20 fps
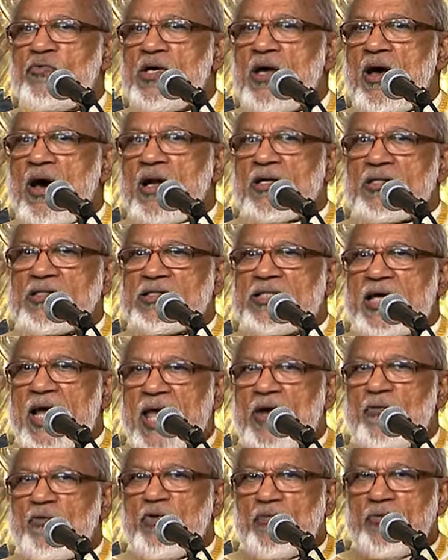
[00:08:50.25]
we are
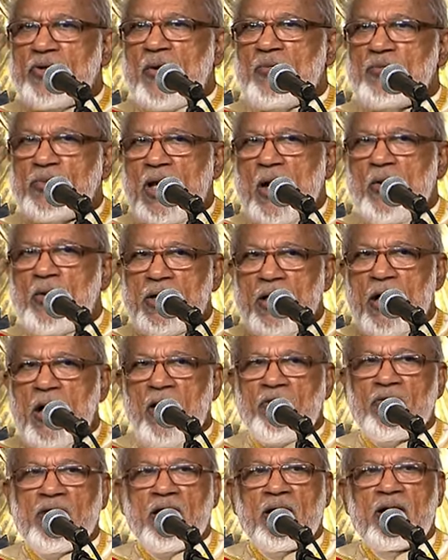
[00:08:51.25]
saved from the,
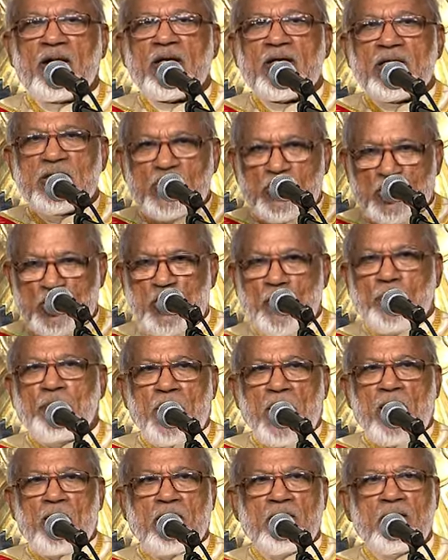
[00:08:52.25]
our
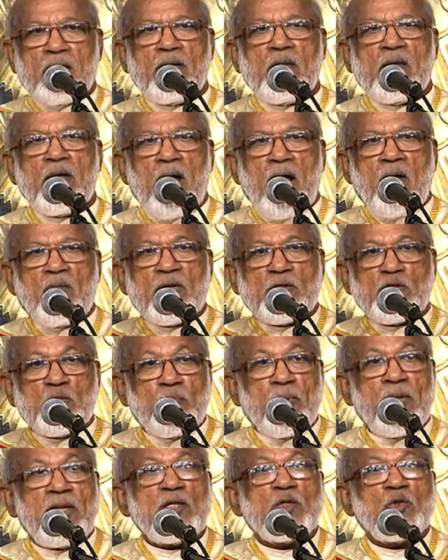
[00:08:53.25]
shipwreck, our
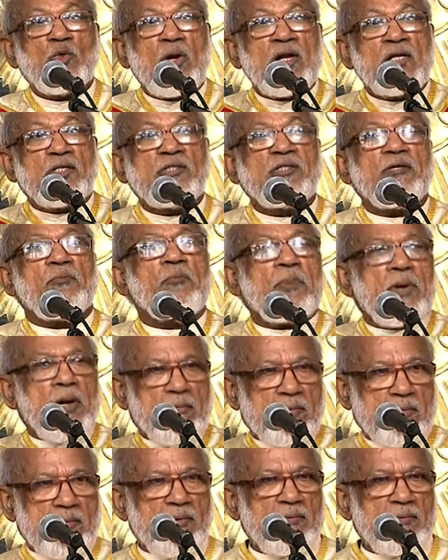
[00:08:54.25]
spiritual shipwreck.